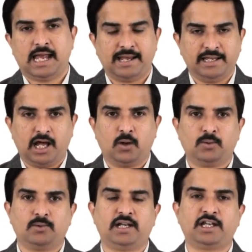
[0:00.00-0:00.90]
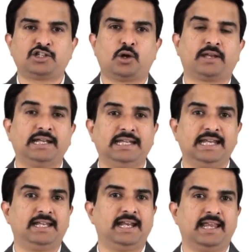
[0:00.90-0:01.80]
And now let us talk in
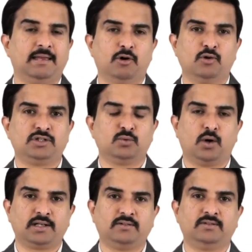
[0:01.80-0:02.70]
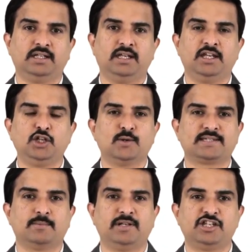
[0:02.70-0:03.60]
detail about what is the
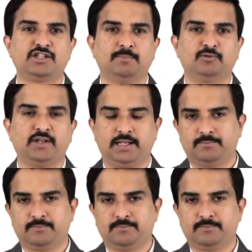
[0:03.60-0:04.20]
USMLE Step 3.